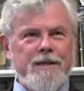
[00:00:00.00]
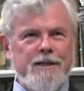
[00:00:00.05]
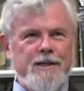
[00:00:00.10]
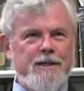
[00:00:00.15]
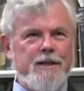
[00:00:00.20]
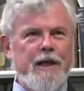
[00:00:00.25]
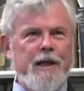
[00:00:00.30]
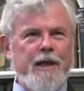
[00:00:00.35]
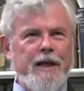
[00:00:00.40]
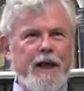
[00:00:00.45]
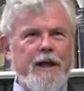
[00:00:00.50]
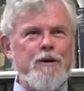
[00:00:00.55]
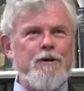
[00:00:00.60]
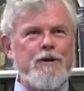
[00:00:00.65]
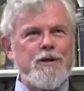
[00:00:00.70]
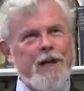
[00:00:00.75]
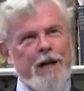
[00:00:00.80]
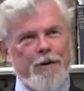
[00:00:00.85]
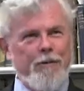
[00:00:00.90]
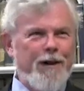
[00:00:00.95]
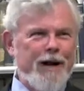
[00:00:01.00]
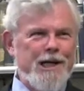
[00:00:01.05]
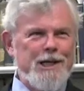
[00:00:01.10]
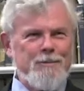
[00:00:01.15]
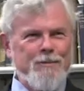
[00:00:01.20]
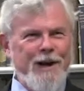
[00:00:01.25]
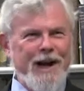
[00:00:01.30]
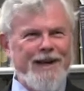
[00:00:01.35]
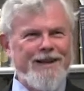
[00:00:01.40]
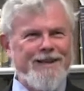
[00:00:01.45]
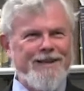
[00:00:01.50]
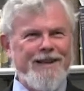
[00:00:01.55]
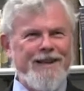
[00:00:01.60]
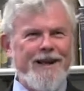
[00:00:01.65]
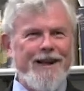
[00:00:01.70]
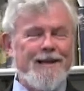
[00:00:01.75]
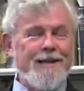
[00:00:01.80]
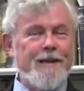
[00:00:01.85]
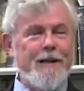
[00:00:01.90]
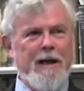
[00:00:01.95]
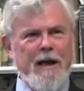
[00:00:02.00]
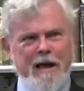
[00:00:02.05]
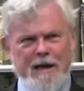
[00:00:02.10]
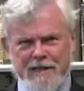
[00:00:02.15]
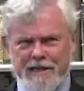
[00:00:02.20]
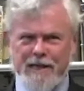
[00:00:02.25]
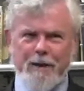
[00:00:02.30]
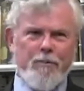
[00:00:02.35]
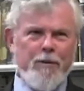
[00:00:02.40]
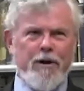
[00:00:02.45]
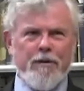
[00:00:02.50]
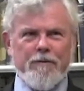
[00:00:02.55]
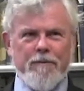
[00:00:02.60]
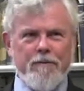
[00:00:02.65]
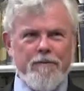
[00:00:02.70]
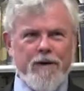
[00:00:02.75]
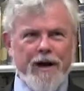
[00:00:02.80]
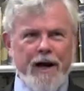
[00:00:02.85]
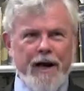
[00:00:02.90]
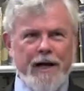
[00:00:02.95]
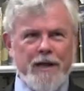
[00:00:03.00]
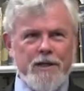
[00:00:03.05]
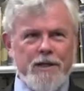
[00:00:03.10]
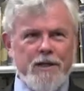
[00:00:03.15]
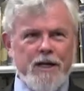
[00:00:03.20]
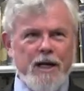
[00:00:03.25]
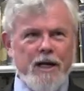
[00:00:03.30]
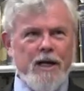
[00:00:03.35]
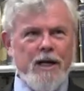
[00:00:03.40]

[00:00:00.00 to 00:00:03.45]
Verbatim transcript: It's the letters that he writes back to the Alta, somewhat revised.